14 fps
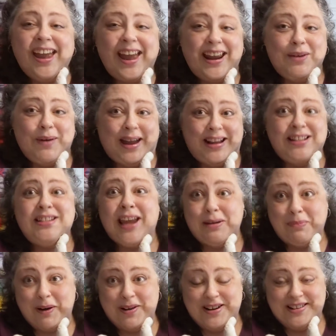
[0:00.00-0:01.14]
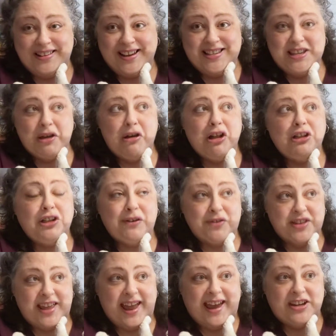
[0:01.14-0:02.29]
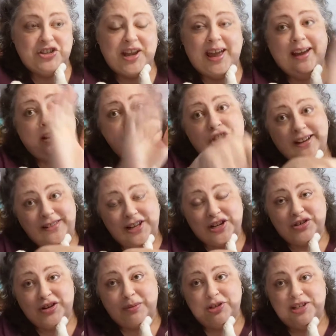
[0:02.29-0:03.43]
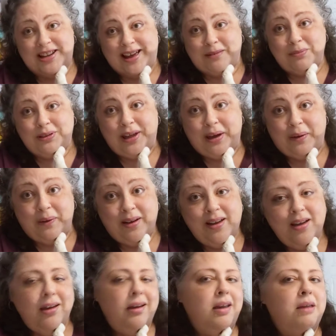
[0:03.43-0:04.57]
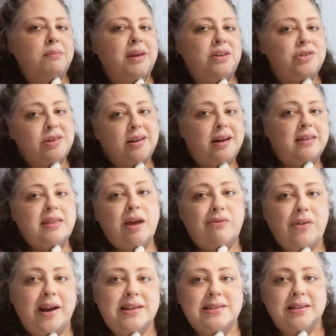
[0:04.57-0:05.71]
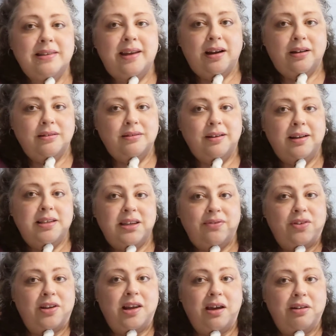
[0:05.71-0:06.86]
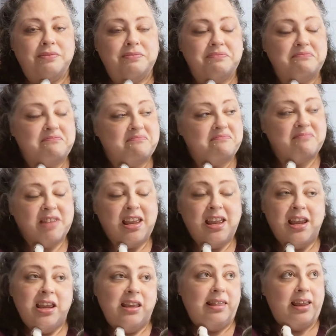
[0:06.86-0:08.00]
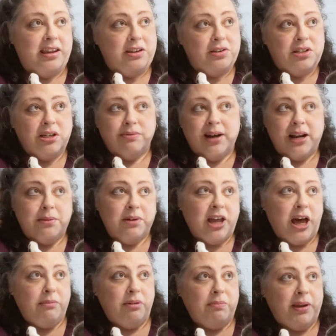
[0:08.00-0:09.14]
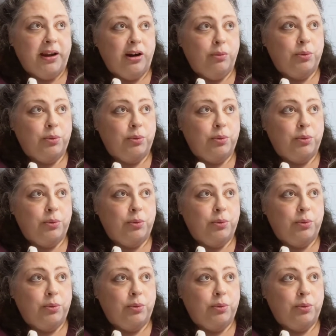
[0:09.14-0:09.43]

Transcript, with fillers: Anyway, take part in this. Look for the hashtag. Check the description down below. And make sure you got that phrase in there. Because if you don't, that YouTube random comment picker